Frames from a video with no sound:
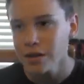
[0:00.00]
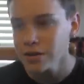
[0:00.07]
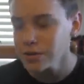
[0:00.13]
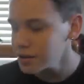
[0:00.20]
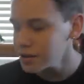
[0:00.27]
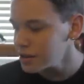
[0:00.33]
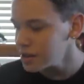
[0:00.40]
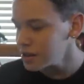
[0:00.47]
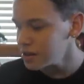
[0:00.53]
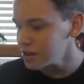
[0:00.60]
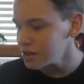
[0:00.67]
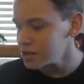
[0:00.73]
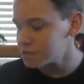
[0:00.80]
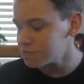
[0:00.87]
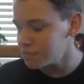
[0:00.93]

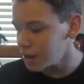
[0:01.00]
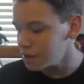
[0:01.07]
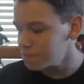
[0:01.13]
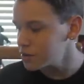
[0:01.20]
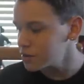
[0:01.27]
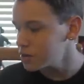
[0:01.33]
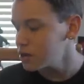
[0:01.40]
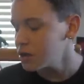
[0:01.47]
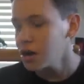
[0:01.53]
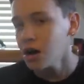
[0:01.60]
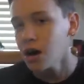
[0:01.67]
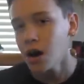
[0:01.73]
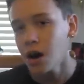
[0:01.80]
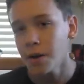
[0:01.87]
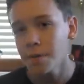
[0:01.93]
it's bad. But,
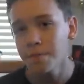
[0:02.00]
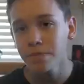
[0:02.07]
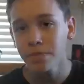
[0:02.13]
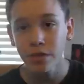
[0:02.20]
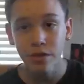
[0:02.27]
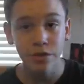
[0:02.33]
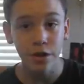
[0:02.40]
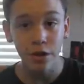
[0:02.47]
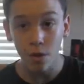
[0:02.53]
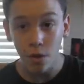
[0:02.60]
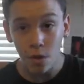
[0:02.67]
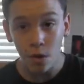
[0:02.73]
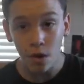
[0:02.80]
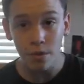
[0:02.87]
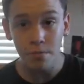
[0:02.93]
the
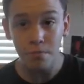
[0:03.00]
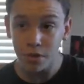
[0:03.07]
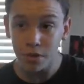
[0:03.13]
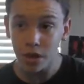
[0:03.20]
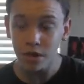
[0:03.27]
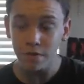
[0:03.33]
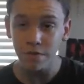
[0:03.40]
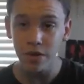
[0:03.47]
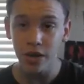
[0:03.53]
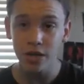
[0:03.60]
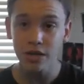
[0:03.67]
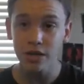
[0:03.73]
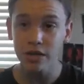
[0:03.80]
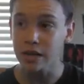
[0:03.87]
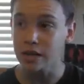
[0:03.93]
gore and blood
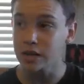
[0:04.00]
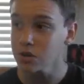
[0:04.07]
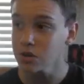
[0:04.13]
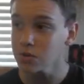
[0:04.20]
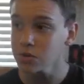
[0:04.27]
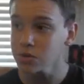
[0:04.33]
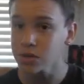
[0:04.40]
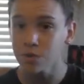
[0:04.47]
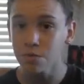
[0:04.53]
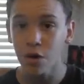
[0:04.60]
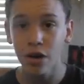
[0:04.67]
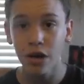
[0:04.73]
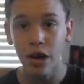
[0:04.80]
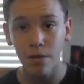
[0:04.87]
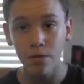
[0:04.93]
effects and the kills and
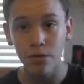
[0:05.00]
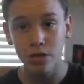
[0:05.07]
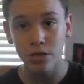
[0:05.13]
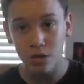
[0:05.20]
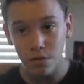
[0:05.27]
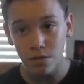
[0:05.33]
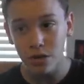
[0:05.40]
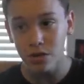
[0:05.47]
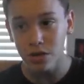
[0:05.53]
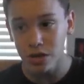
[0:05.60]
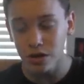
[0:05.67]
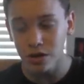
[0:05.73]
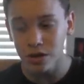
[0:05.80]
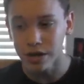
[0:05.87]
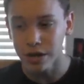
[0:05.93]
whatnot were still really
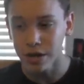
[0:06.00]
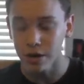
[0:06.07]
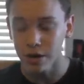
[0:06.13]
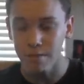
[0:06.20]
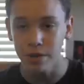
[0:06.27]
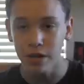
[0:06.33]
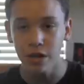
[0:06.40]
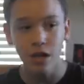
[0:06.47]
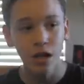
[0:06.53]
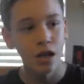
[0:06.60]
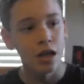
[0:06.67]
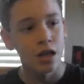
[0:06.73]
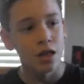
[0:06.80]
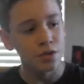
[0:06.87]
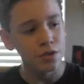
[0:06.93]
good in here, but...
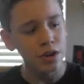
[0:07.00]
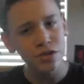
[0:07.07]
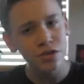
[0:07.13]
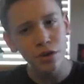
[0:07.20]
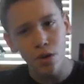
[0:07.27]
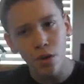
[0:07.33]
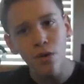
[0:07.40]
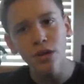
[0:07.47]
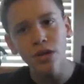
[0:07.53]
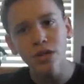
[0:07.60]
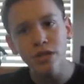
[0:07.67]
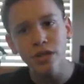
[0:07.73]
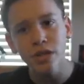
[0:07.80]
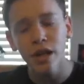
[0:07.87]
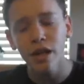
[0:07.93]
They're not the
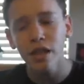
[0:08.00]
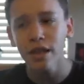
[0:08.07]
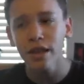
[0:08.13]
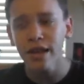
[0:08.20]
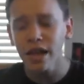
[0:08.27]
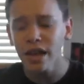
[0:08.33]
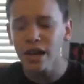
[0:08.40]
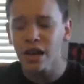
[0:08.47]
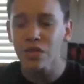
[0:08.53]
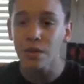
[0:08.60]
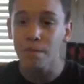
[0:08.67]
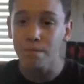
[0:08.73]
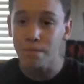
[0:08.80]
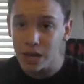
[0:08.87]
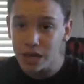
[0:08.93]
goriest, and again, not the
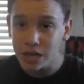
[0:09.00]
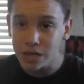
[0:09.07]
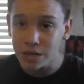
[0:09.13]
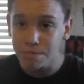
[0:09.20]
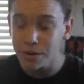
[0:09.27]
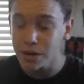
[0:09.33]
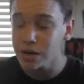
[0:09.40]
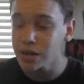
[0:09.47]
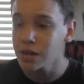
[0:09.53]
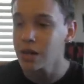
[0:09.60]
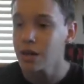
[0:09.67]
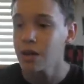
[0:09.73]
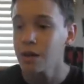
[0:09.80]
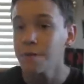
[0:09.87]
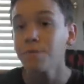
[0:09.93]
best, but
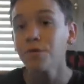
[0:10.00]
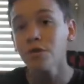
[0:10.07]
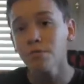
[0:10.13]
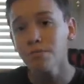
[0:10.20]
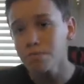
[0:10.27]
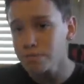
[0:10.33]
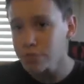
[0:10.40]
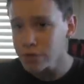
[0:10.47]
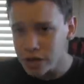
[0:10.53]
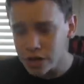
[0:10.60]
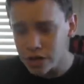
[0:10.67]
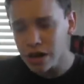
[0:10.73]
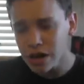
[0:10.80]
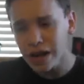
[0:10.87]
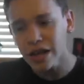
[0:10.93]
they're pretty
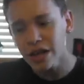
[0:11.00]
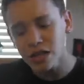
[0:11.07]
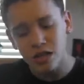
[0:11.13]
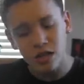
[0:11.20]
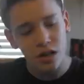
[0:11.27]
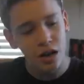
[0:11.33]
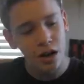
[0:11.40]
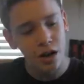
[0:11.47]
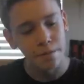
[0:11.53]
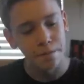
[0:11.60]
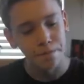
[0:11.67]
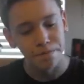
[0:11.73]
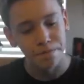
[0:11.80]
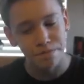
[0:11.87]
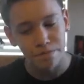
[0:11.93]
good, I guess.
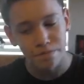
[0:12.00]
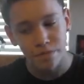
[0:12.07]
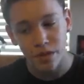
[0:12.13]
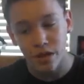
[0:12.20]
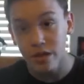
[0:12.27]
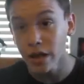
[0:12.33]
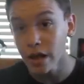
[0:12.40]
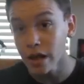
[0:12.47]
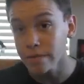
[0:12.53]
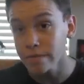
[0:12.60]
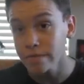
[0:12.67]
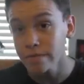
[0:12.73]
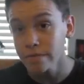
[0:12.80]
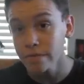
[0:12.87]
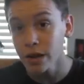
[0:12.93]
And
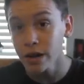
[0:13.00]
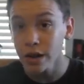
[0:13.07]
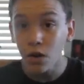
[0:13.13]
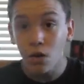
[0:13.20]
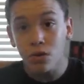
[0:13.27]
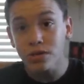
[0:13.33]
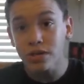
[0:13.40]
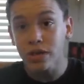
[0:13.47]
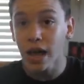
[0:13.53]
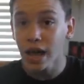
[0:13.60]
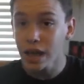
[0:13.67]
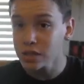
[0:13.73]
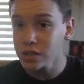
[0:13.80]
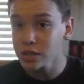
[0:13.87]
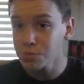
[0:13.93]
of course, the
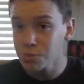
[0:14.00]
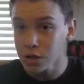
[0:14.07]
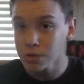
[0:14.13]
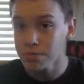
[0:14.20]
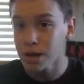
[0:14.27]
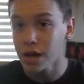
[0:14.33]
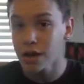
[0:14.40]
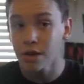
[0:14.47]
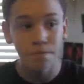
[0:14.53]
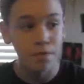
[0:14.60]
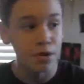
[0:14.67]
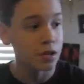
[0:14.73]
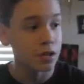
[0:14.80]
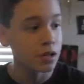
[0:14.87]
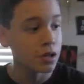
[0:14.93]
acting's pretty bad,
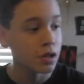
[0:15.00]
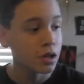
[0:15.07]
but...